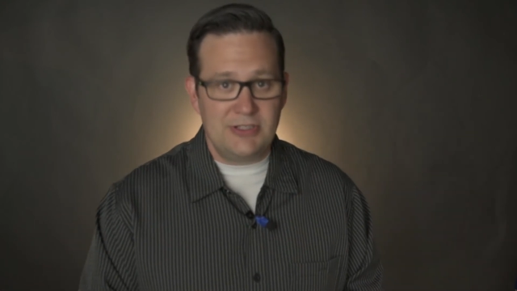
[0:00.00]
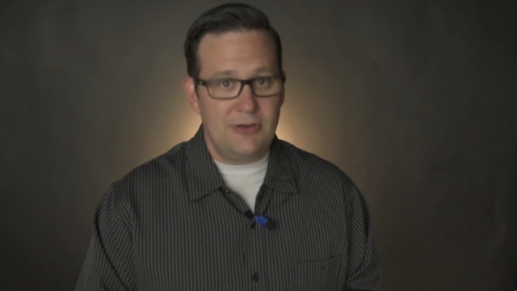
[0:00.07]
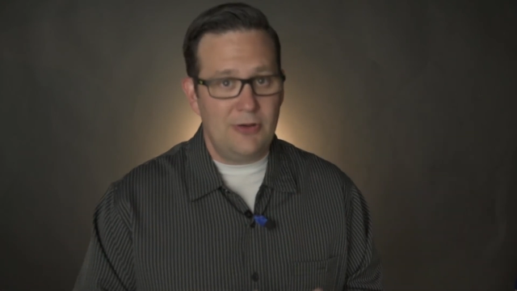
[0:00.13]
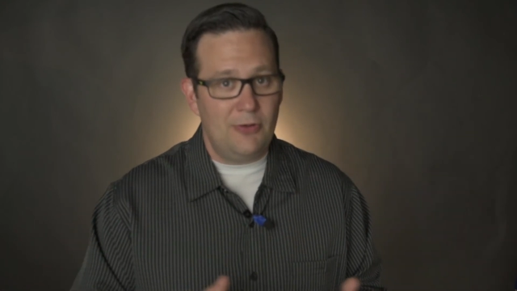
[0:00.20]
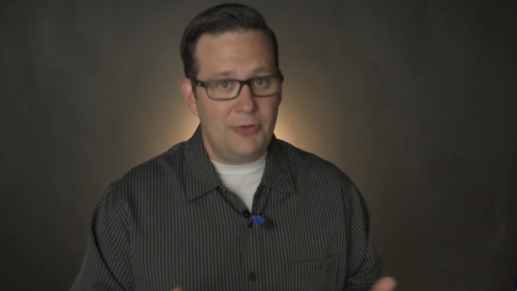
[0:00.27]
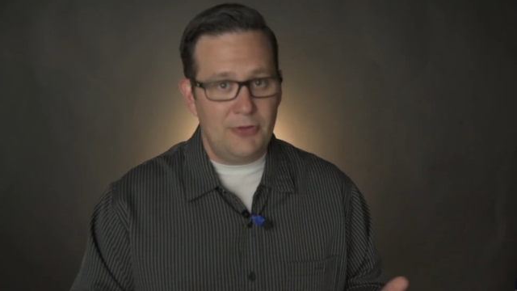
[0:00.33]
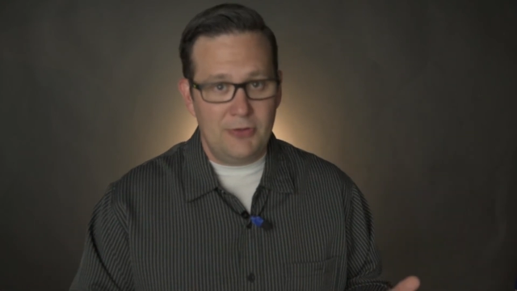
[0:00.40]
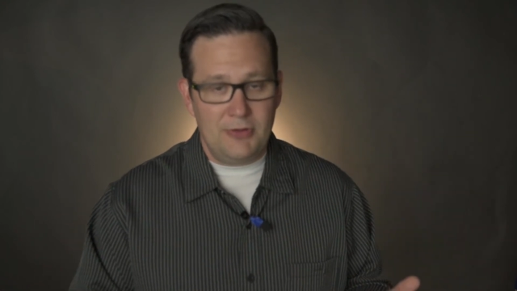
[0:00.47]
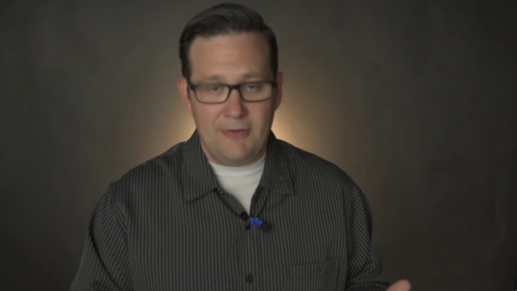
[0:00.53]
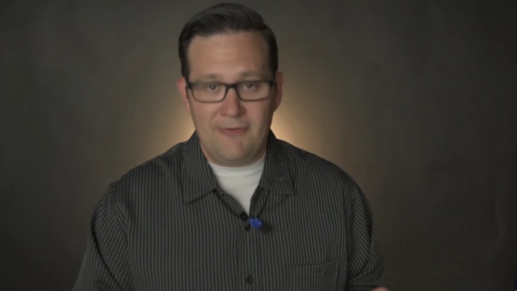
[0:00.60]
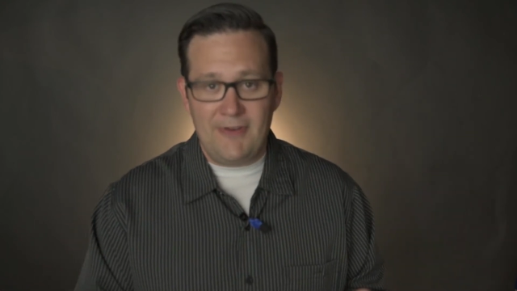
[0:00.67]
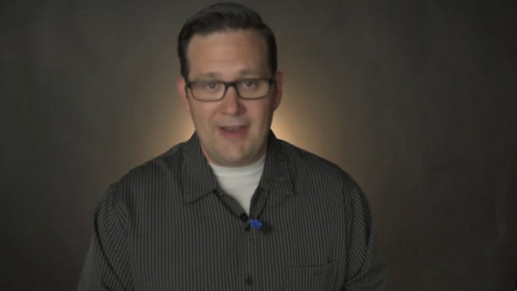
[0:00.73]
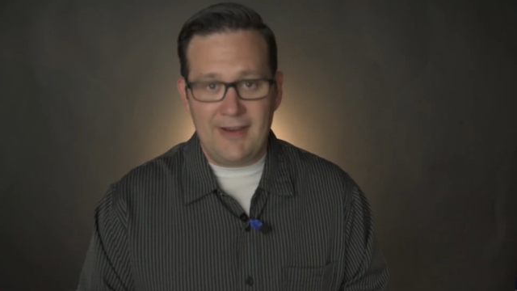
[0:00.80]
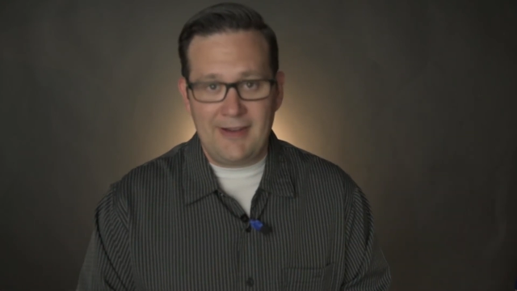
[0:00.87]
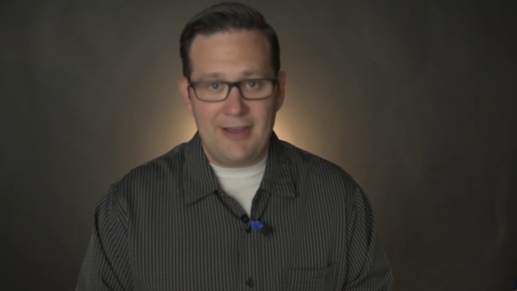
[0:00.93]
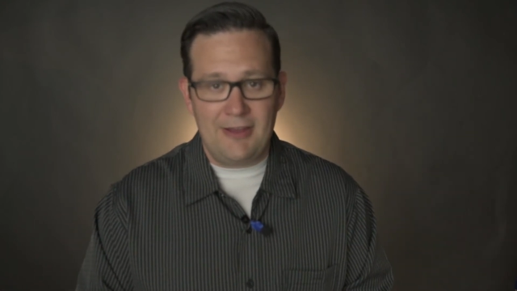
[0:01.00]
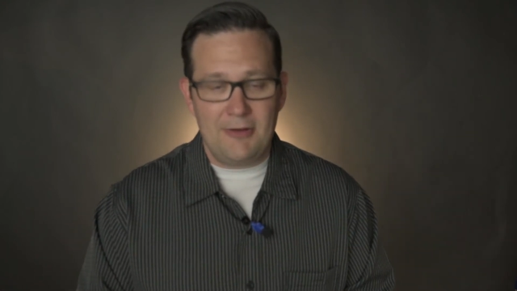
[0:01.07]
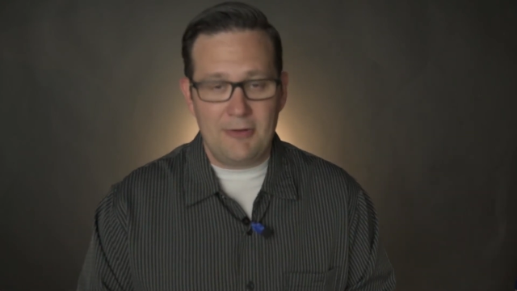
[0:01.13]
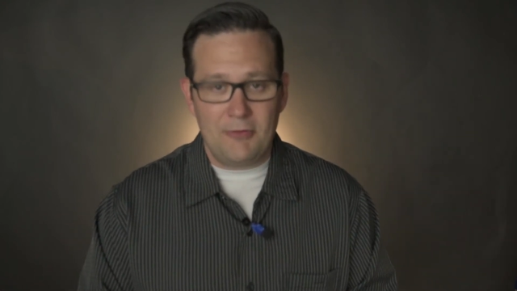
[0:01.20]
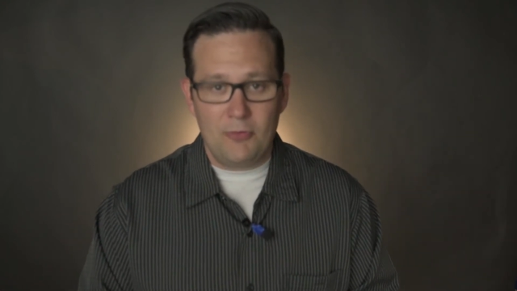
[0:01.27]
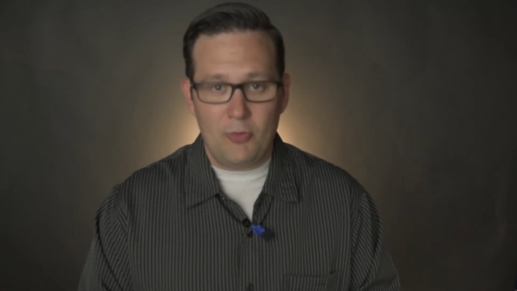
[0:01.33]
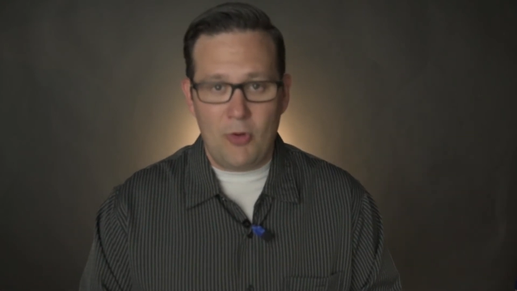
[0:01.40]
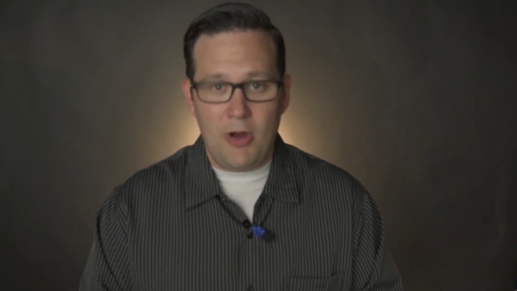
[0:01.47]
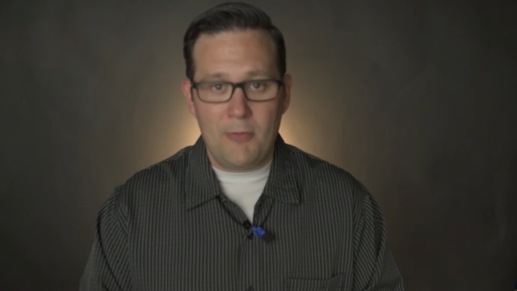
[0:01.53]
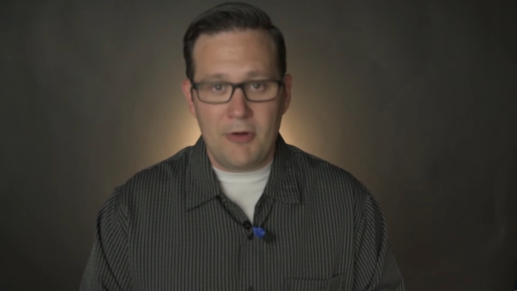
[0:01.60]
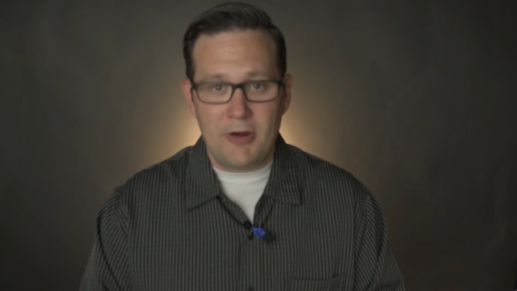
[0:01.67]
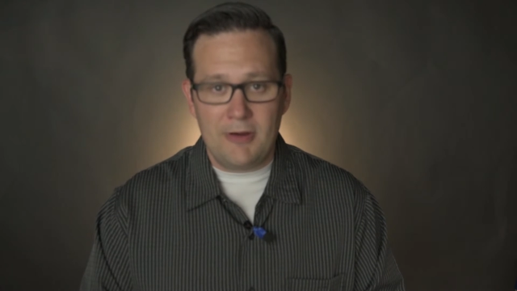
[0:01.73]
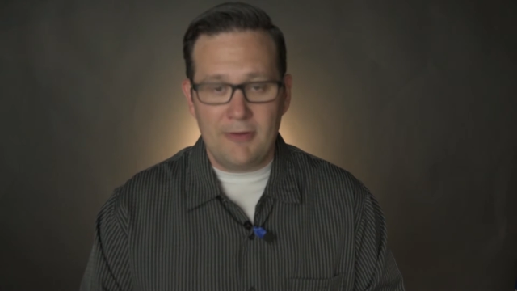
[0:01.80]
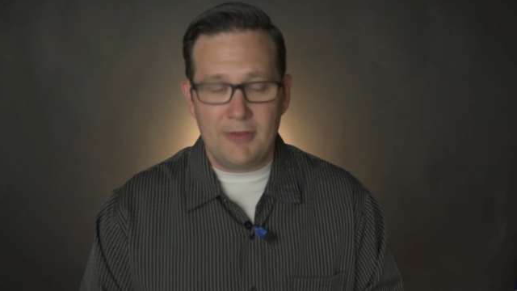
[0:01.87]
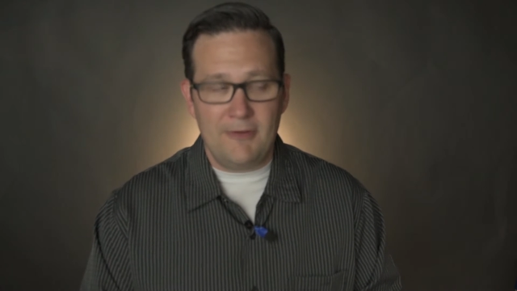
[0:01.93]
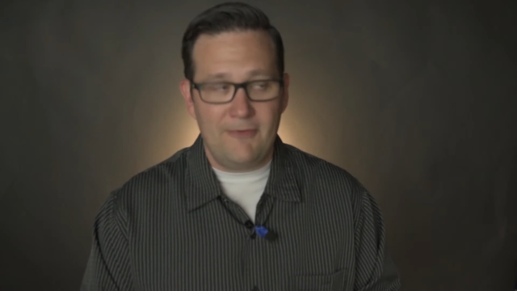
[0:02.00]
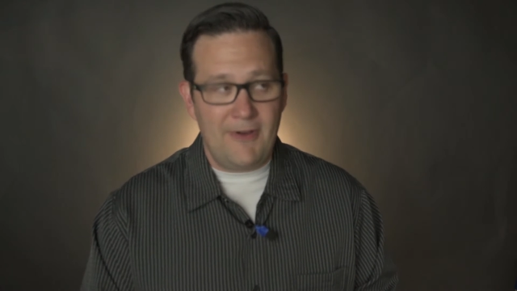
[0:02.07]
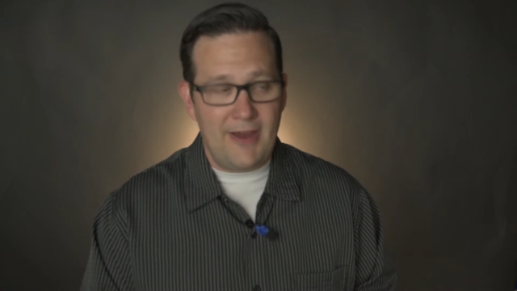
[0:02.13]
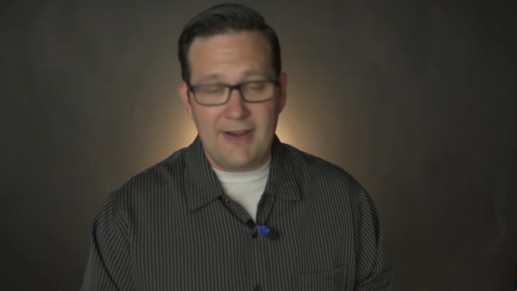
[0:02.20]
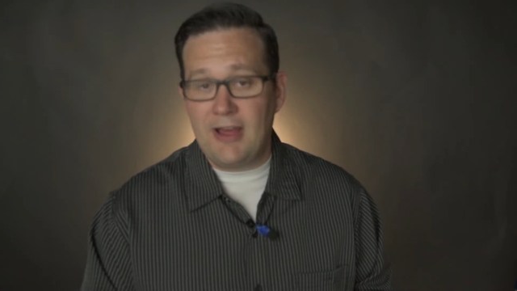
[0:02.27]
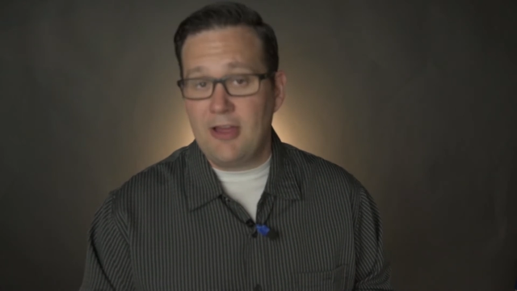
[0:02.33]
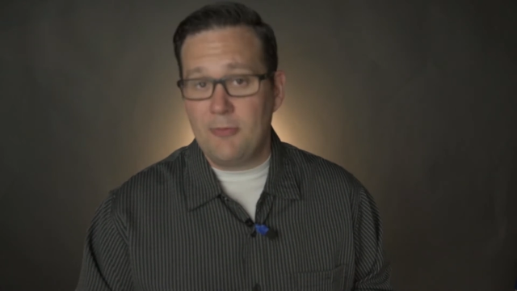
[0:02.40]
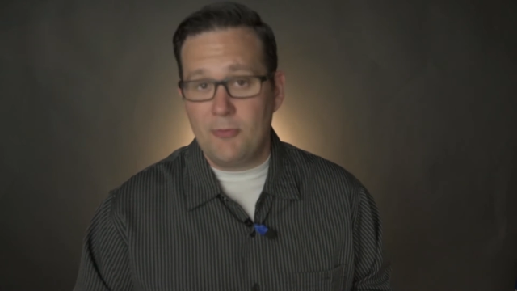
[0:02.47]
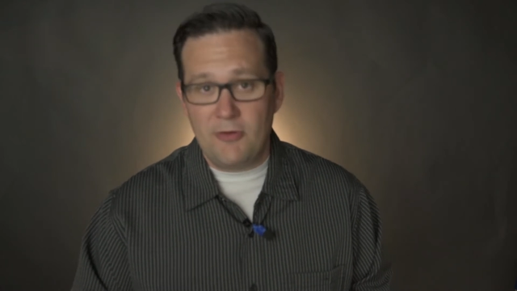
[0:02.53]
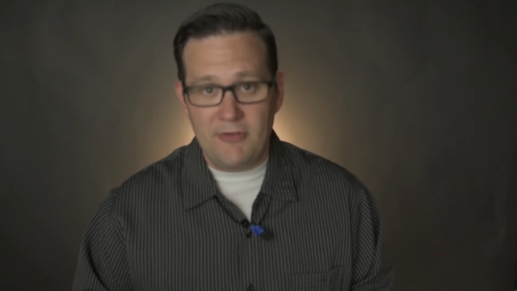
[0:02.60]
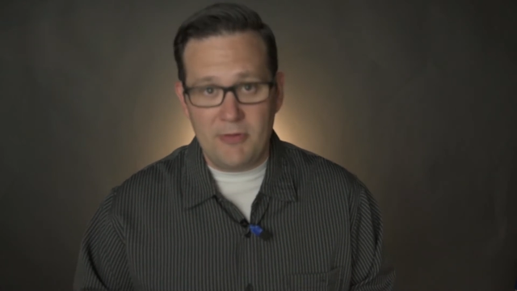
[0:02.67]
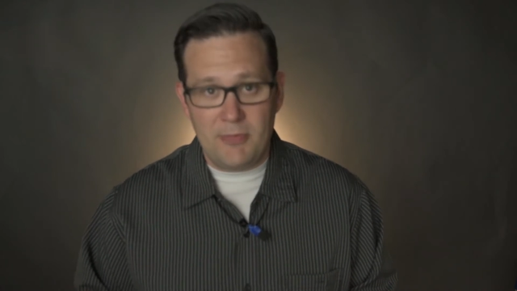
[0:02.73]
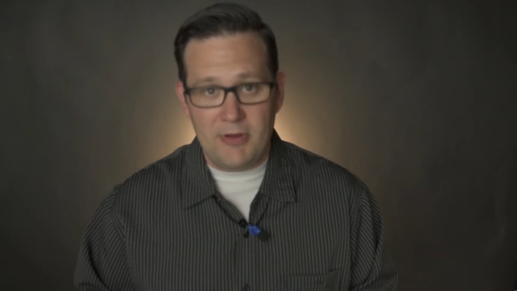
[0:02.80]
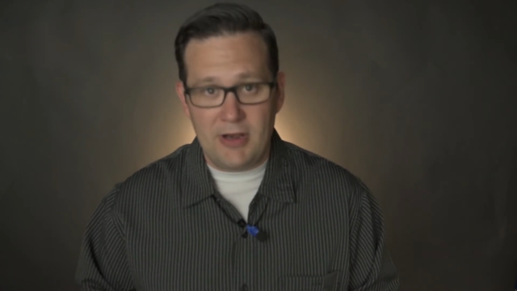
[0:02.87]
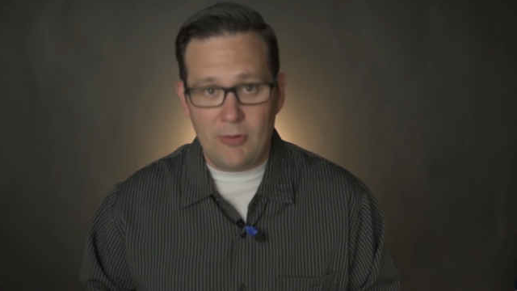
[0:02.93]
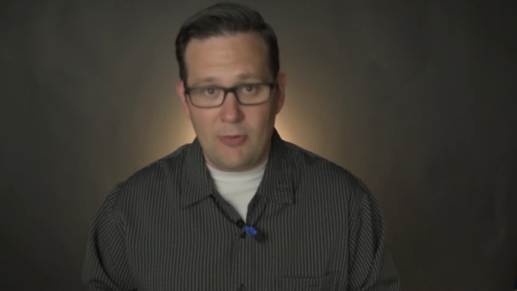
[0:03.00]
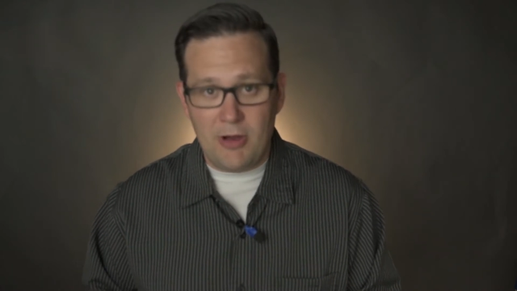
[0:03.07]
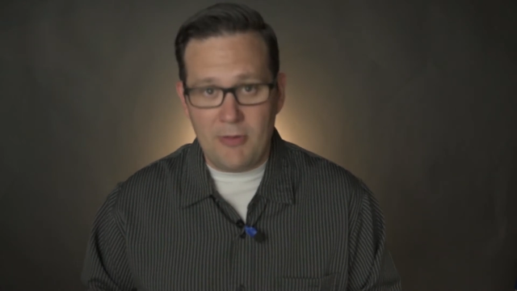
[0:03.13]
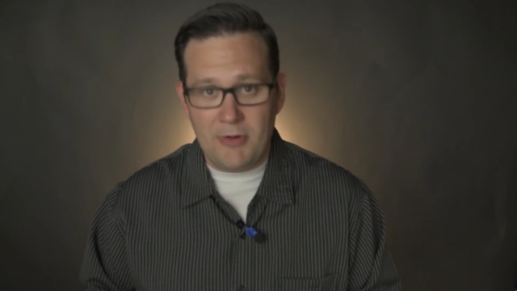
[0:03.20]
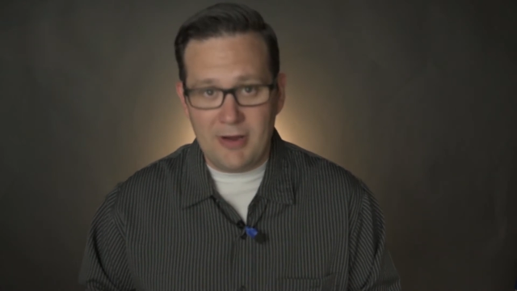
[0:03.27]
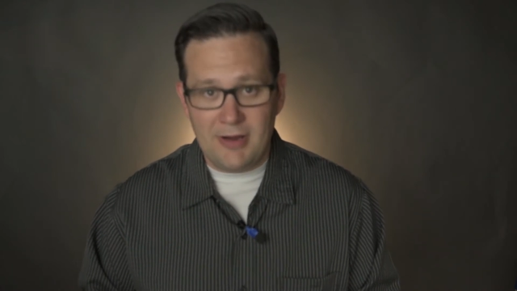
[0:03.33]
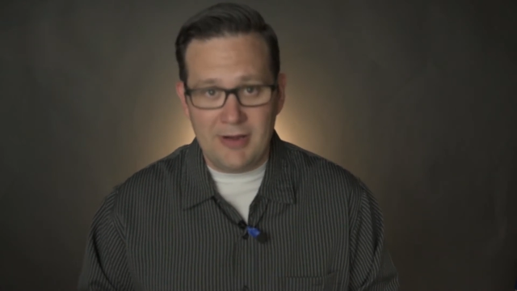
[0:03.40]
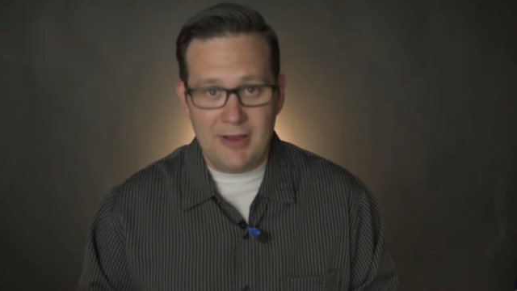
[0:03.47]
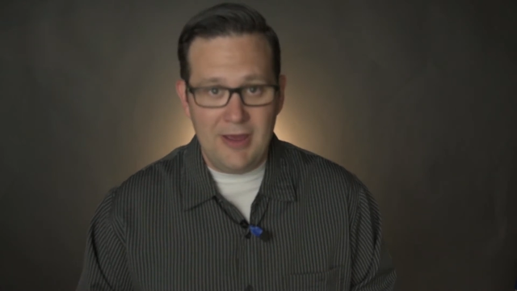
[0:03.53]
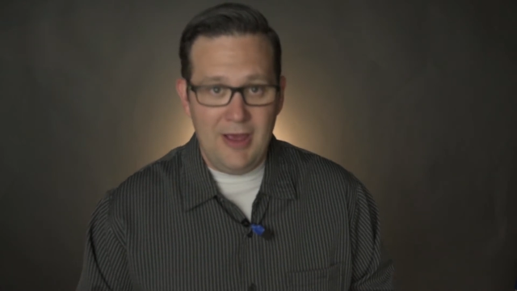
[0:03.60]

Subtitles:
you go through the $5 Walmart, the $5 movie bin at Walmart,